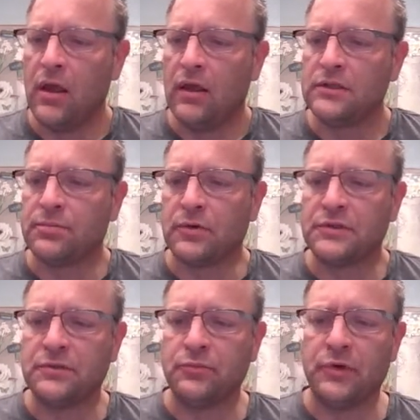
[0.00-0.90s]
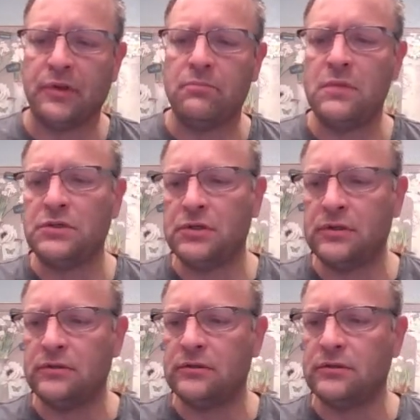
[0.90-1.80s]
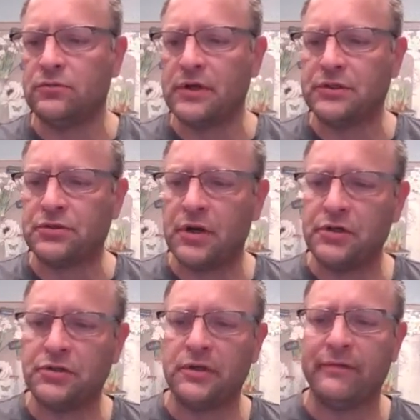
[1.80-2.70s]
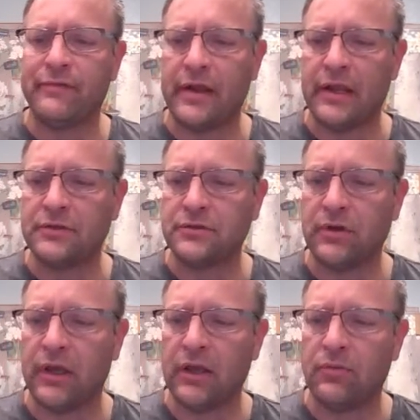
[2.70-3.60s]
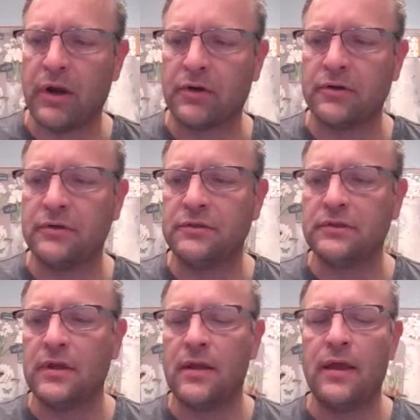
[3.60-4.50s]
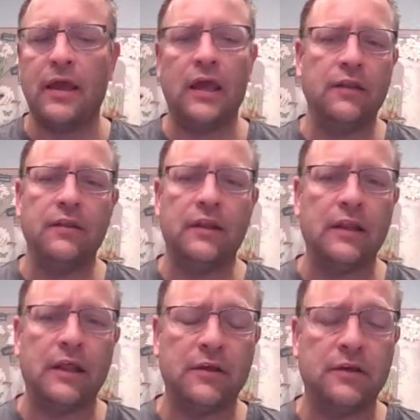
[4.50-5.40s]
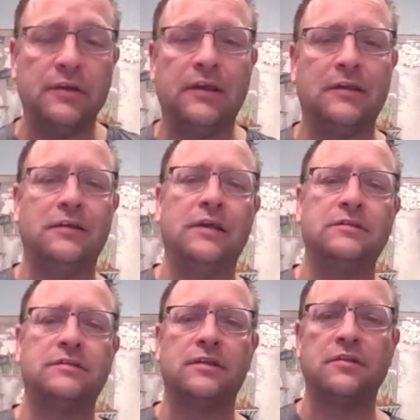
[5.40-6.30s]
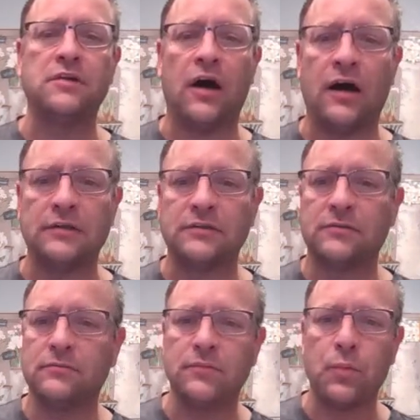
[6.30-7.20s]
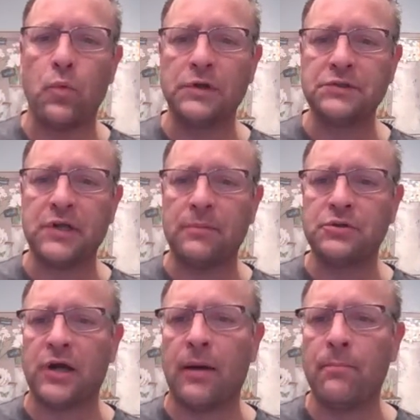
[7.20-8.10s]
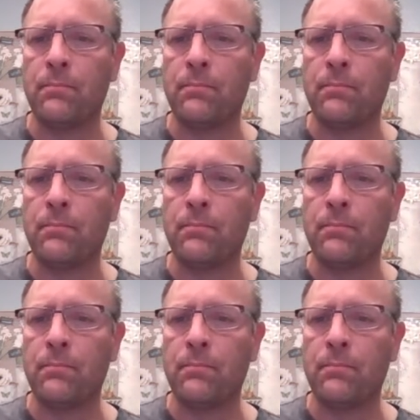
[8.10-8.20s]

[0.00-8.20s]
It supports them with admissions, registration, financial aid records, anything that they could need. It's TOS, One Stop Shop.